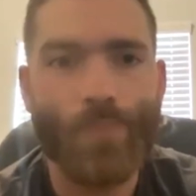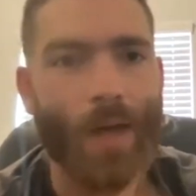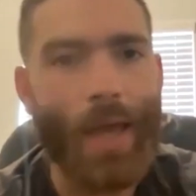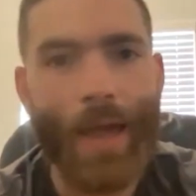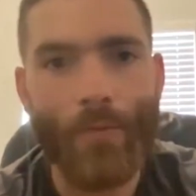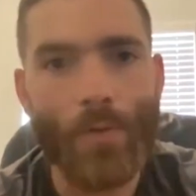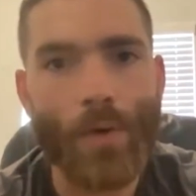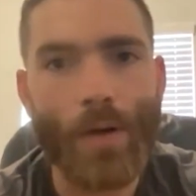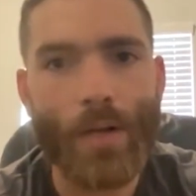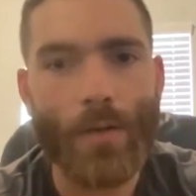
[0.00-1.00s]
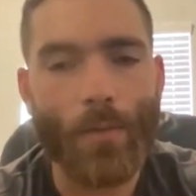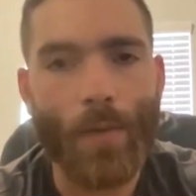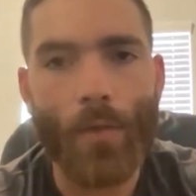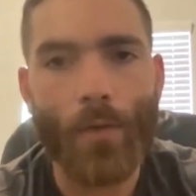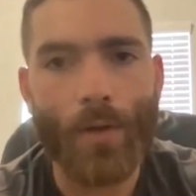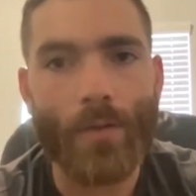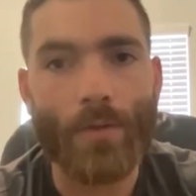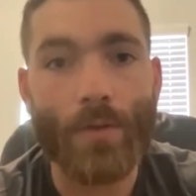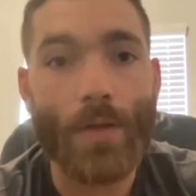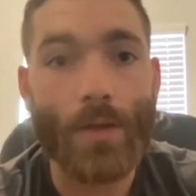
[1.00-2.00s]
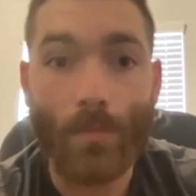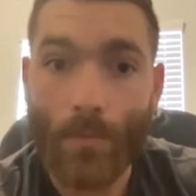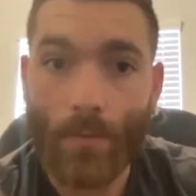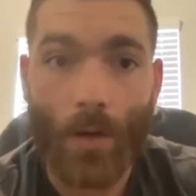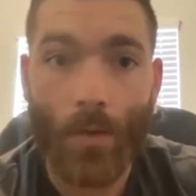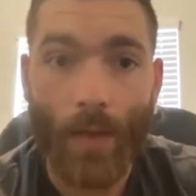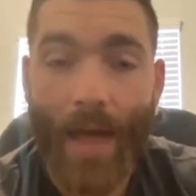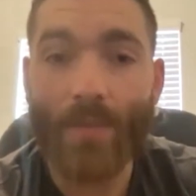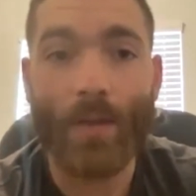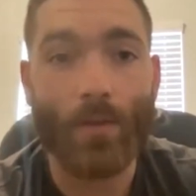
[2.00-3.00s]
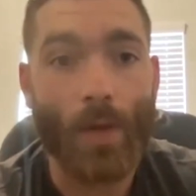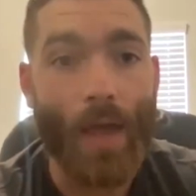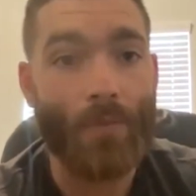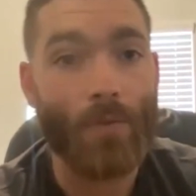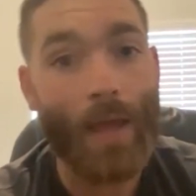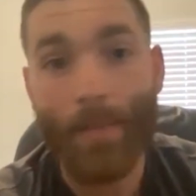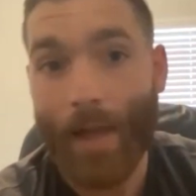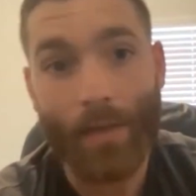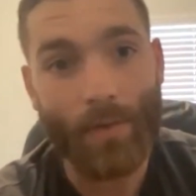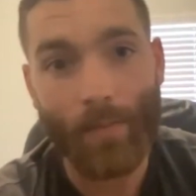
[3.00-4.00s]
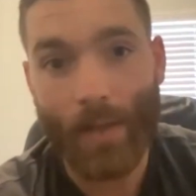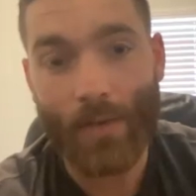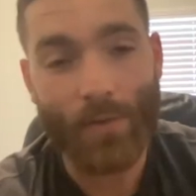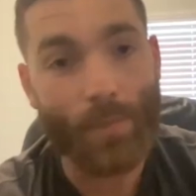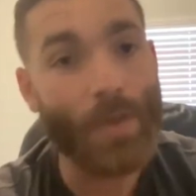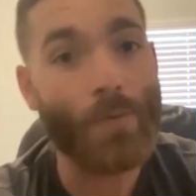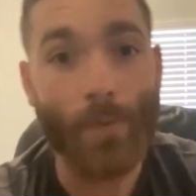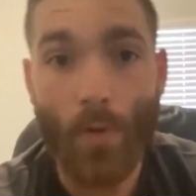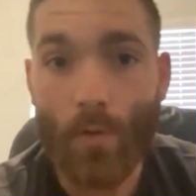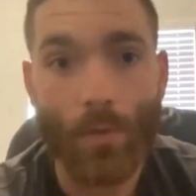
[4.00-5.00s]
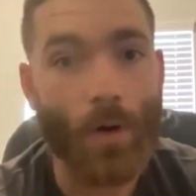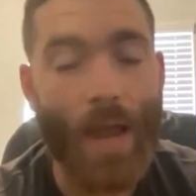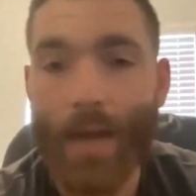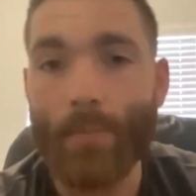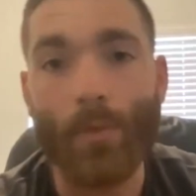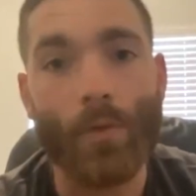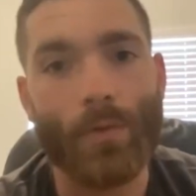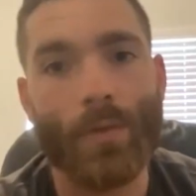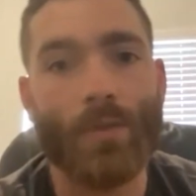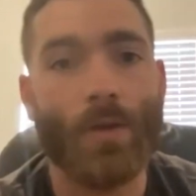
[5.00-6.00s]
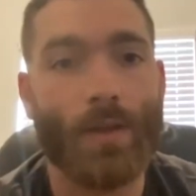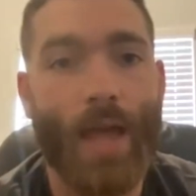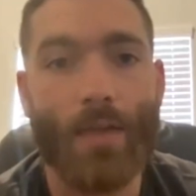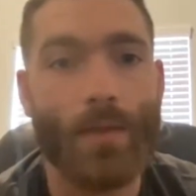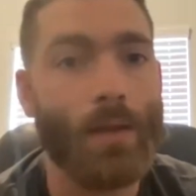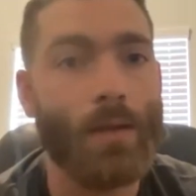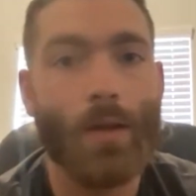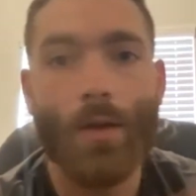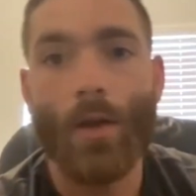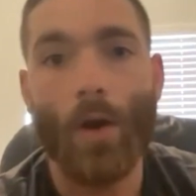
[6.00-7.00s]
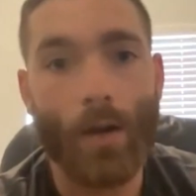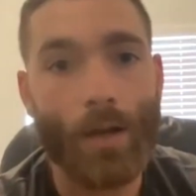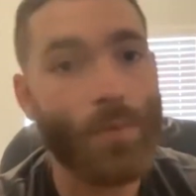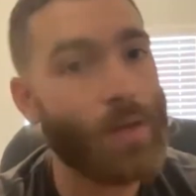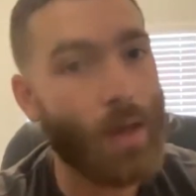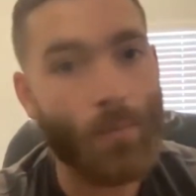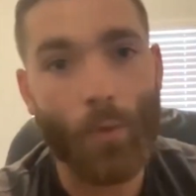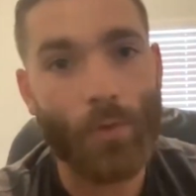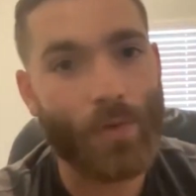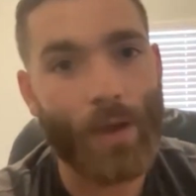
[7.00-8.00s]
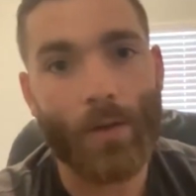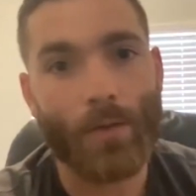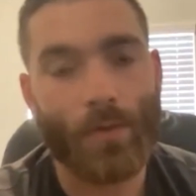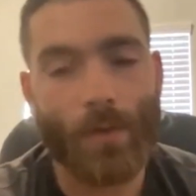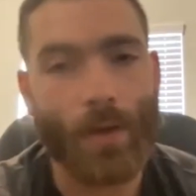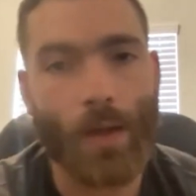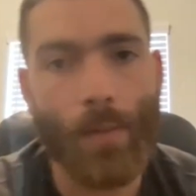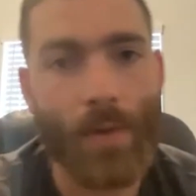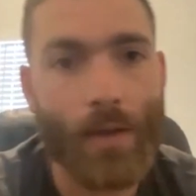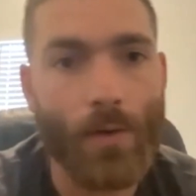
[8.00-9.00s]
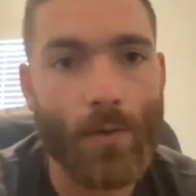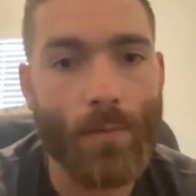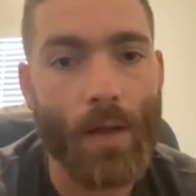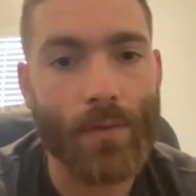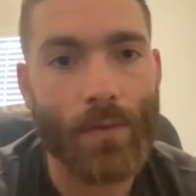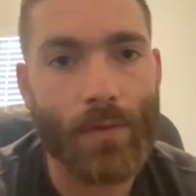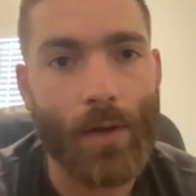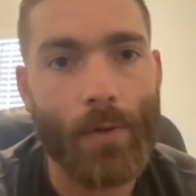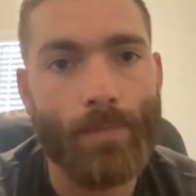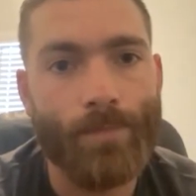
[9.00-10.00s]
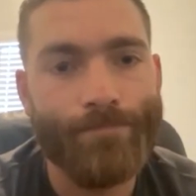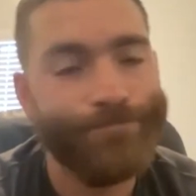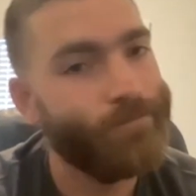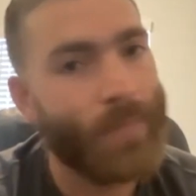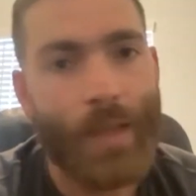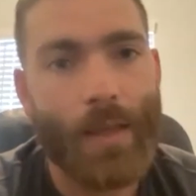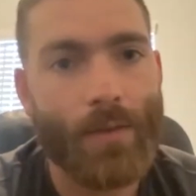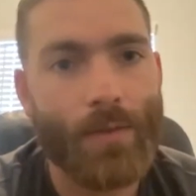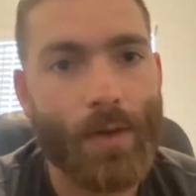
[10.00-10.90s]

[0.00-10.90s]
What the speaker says: not everybody and their mother can see, you know, the assets we have. And that asset may just be food or animals and things like that are going to become more scarce in the coming years and months. So it's